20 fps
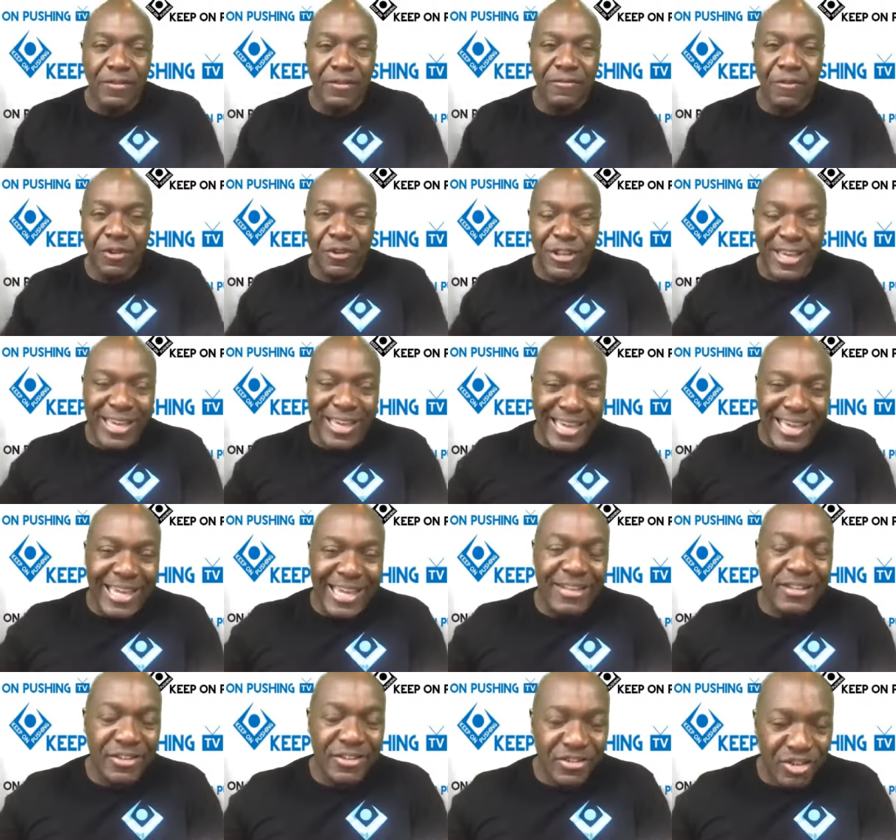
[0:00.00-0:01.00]
for the
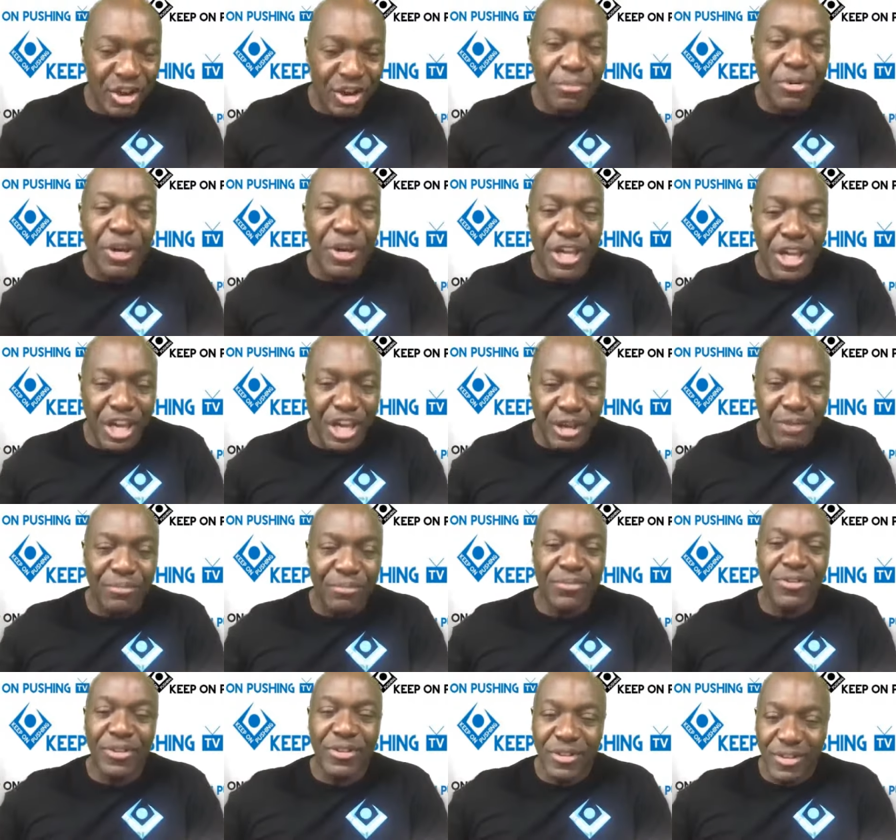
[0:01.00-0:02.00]
80 Summer
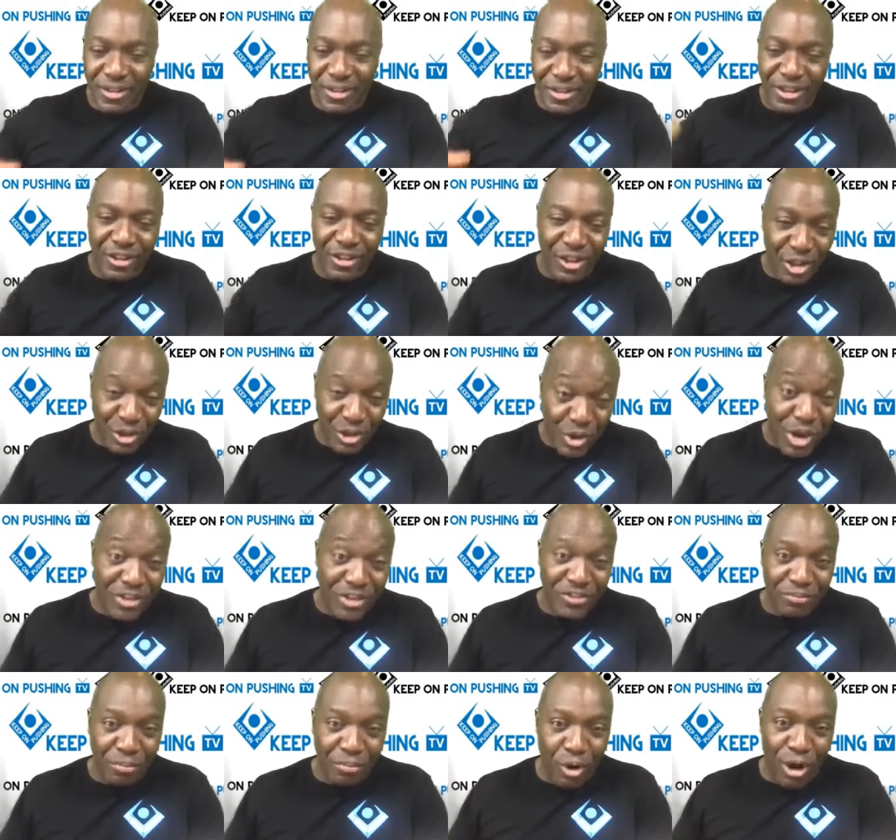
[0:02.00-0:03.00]
Games, the
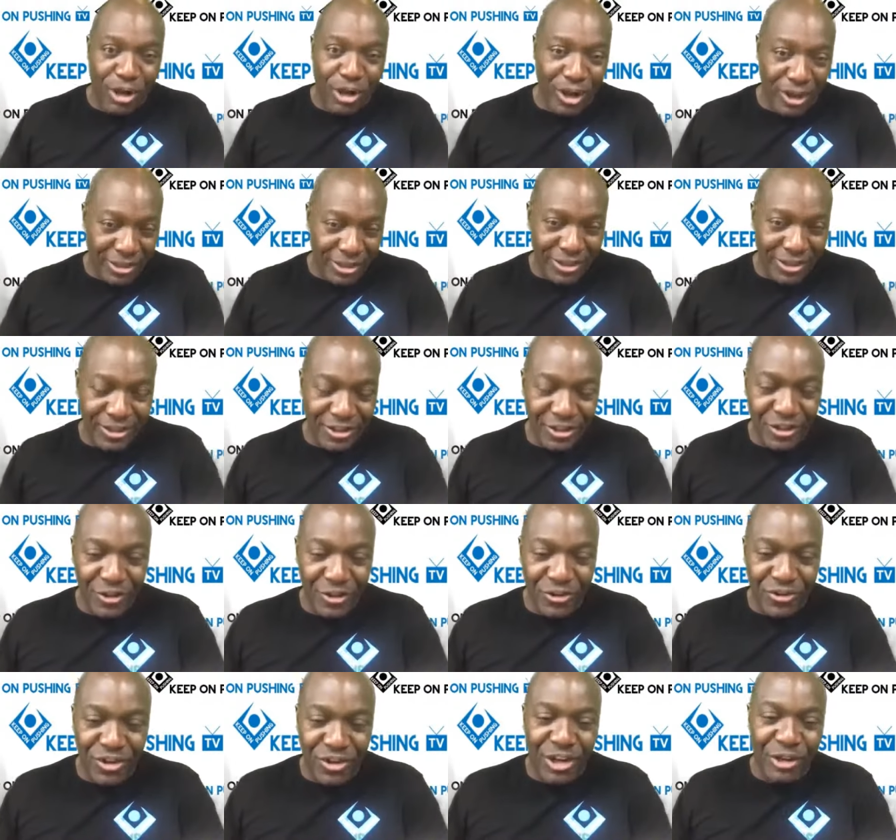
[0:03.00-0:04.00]
U.S. boycotted
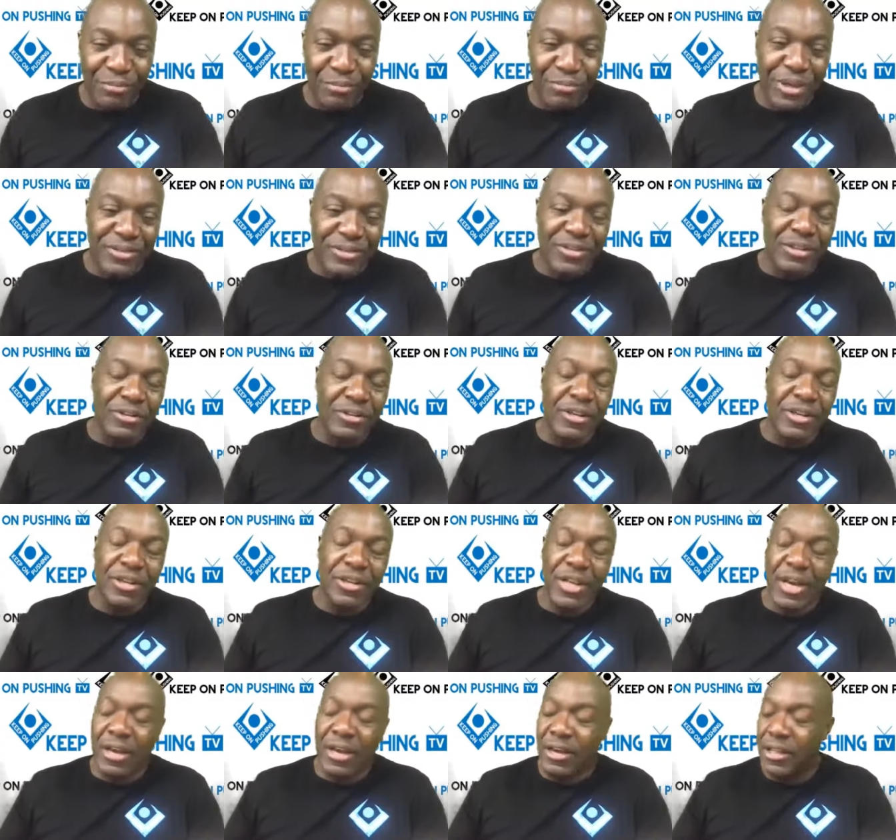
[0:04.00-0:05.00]
those Olympics in
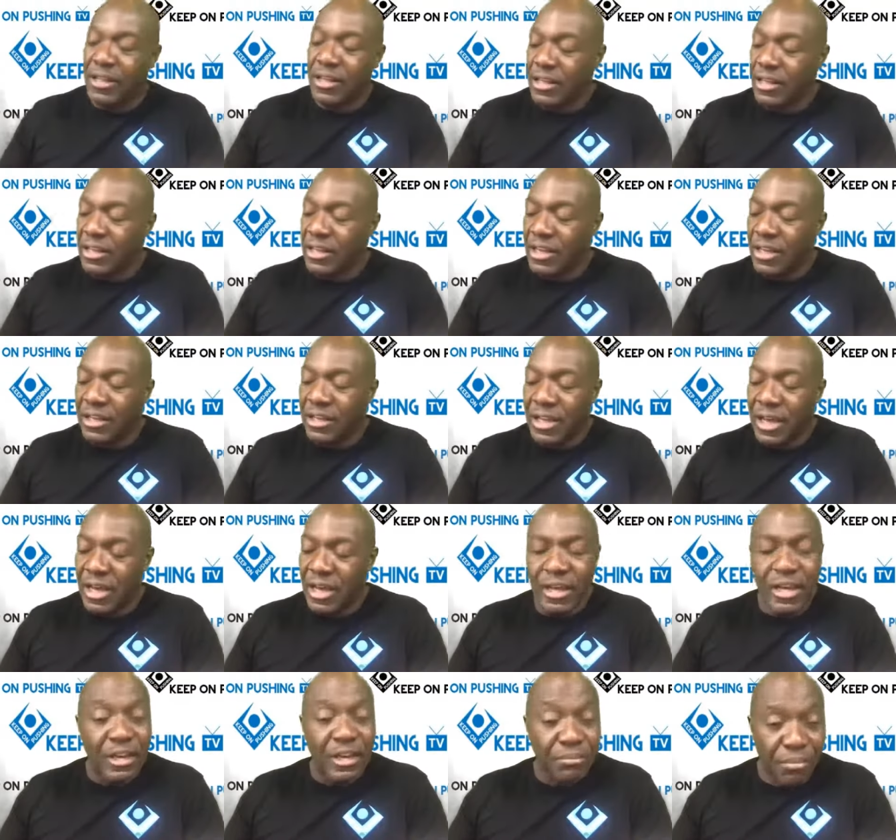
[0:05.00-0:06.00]

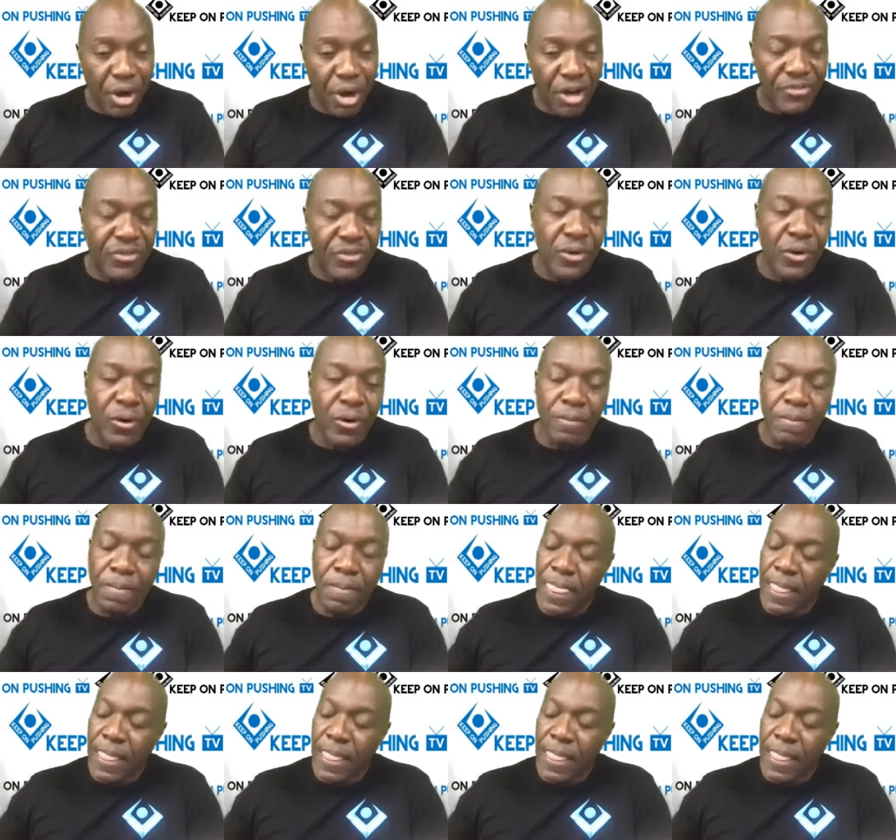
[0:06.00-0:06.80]
Moscow.